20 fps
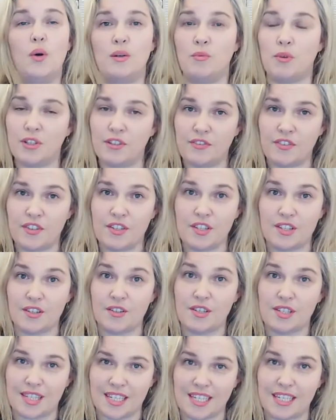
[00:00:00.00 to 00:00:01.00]
When one of us
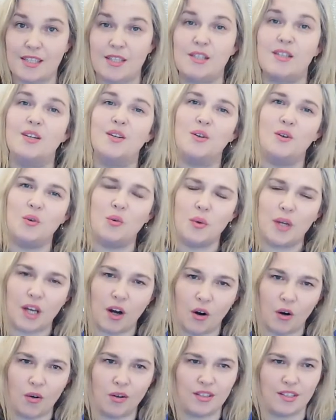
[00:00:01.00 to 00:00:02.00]
succeeds,
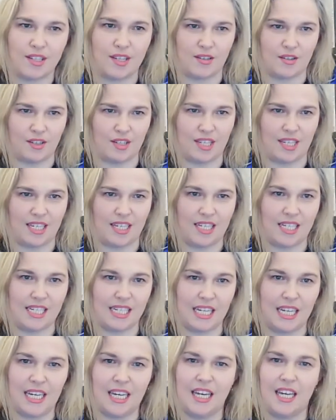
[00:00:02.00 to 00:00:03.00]
we all
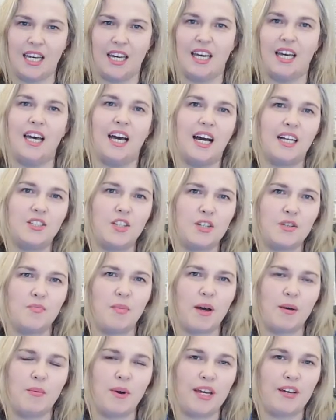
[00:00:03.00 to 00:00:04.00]
succeed. And
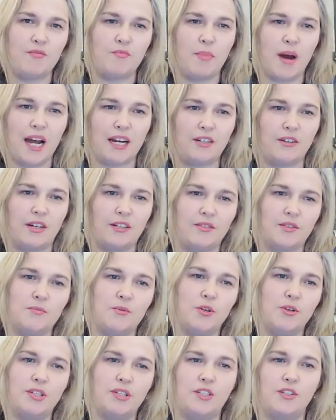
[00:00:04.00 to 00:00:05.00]
just by way of background,
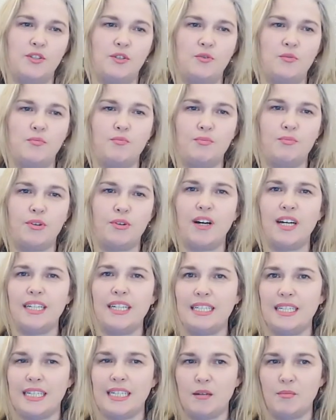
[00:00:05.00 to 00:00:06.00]
I'm going to
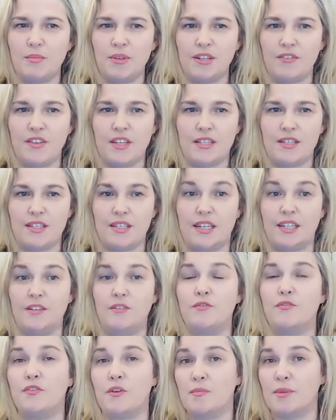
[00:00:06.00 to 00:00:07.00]
provide a little bit of
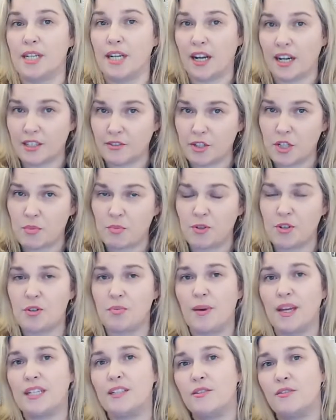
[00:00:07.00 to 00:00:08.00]
insight from an Irish
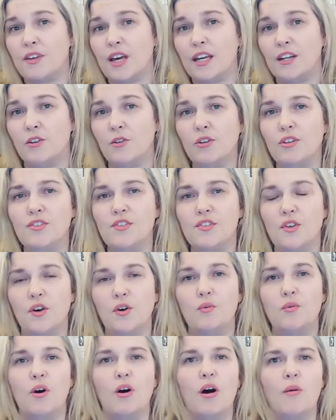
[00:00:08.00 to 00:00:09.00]
perspective and
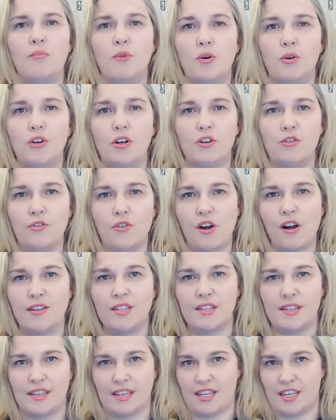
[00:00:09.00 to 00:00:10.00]
also more
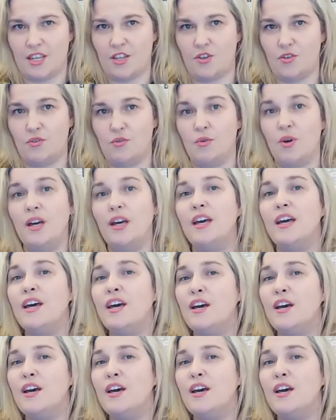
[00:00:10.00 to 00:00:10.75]
across the EU,